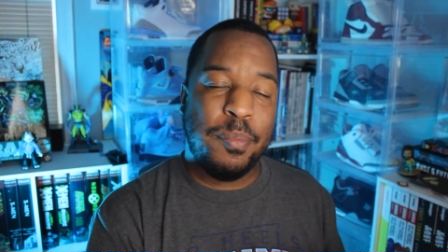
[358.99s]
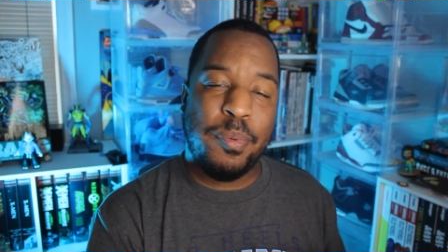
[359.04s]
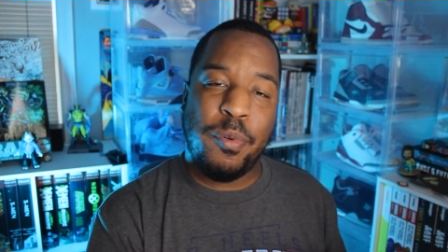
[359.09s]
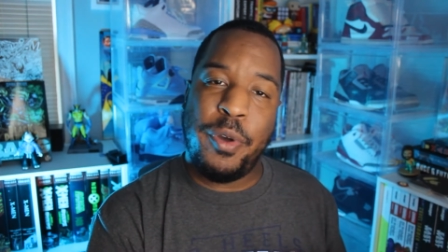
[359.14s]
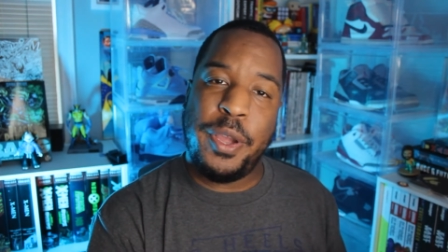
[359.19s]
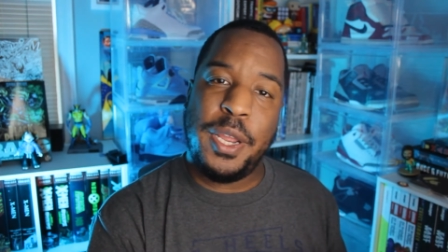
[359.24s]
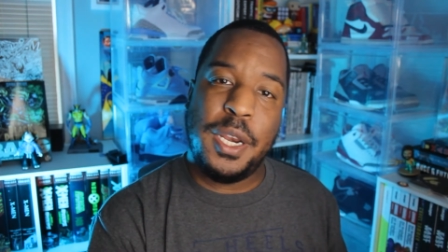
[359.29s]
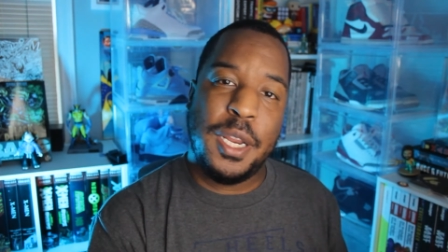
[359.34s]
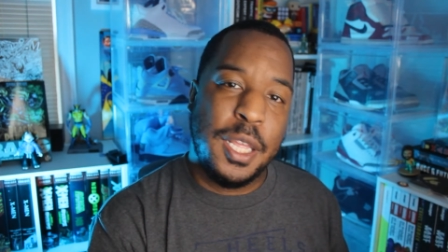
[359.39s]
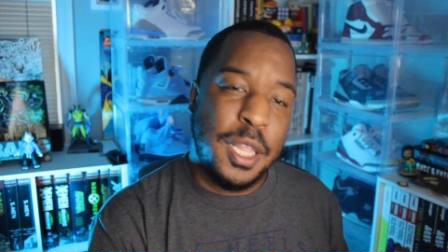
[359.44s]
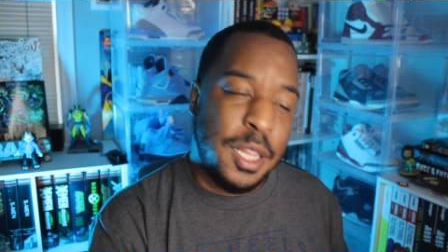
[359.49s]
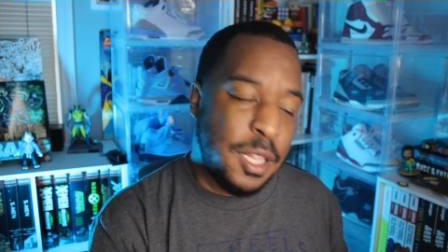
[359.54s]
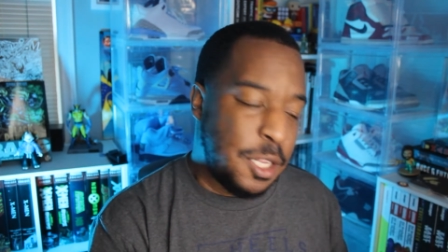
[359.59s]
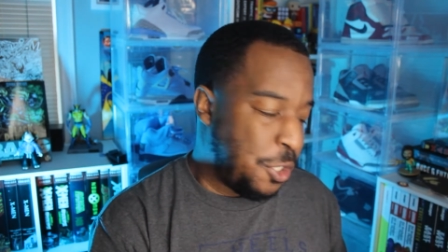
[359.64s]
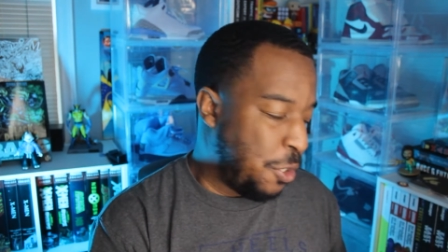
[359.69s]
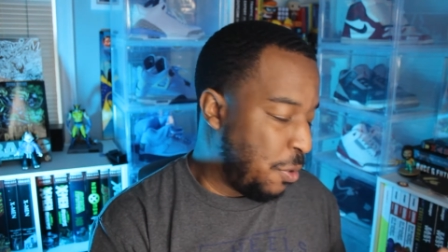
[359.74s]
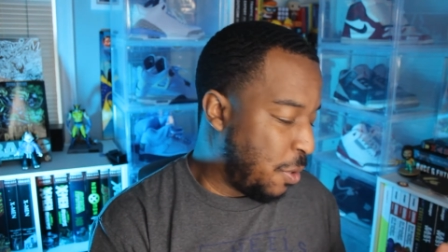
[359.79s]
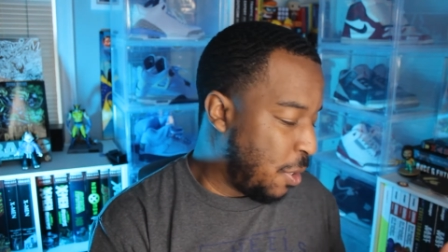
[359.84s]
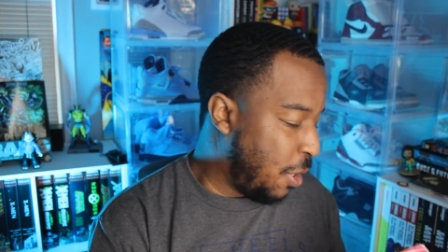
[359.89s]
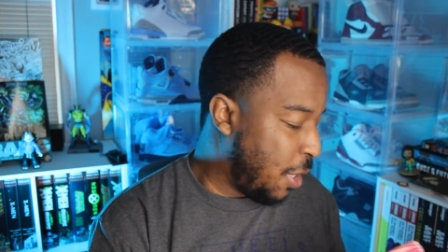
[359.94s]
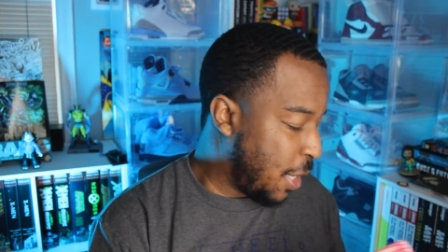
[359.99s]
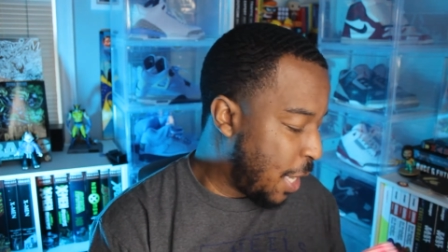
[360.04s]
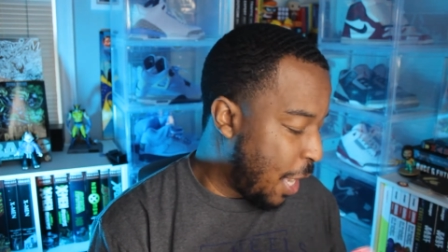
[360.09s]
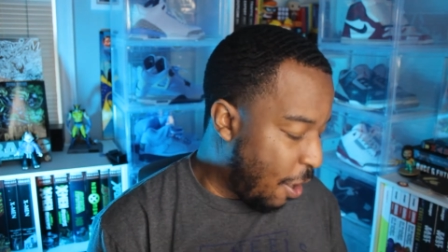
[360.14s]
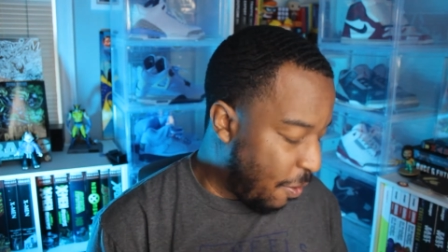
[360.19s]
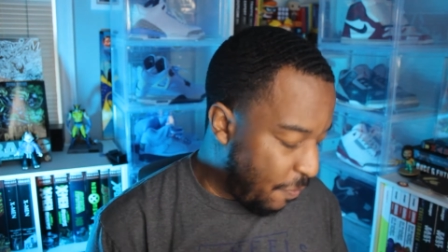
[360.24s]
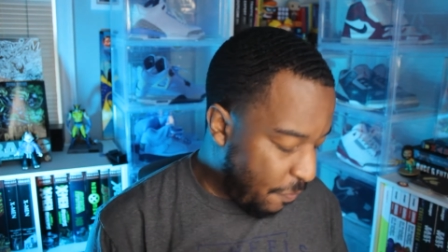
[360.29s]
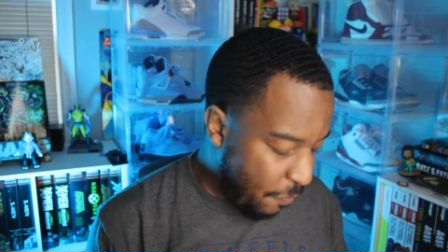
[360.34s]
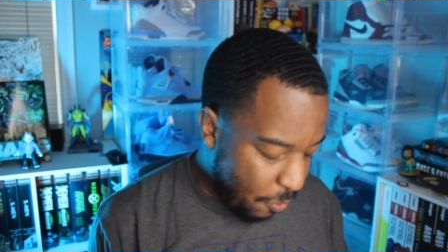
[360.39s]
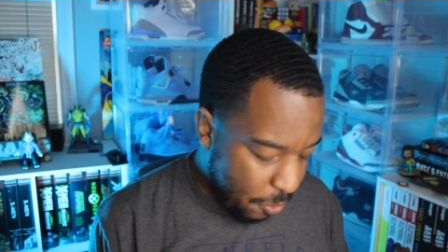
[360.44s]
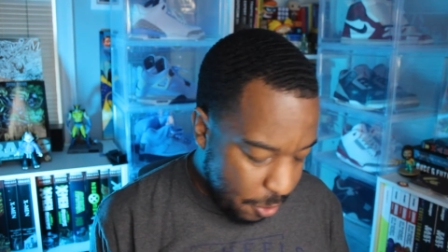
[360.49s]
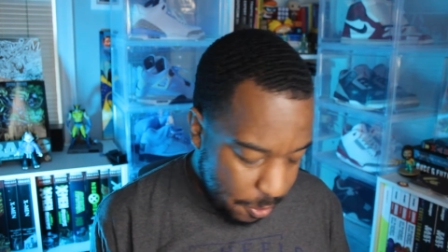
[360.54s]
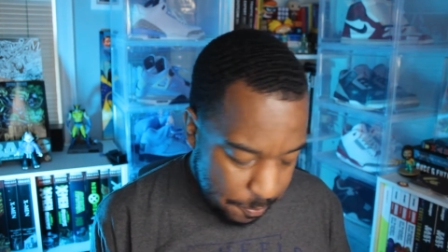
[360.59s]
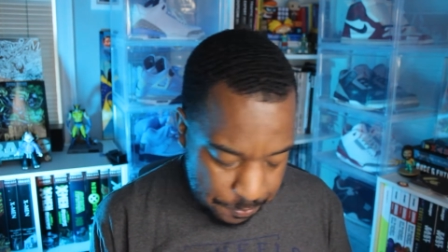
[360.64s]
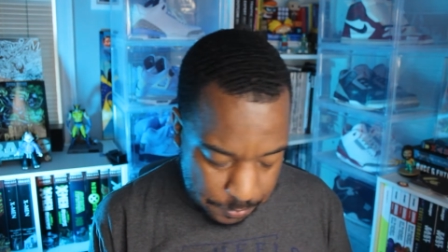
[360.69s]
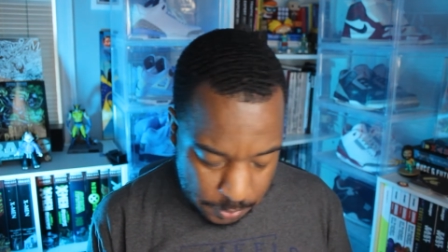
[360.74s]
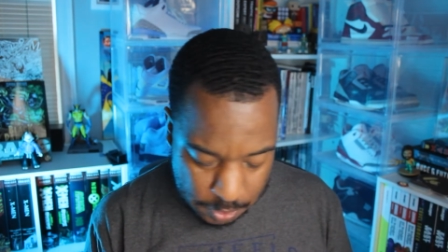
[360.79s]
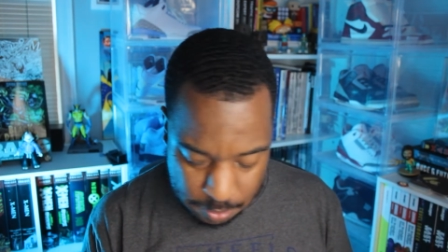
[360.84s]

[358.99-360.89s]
point you can look out for.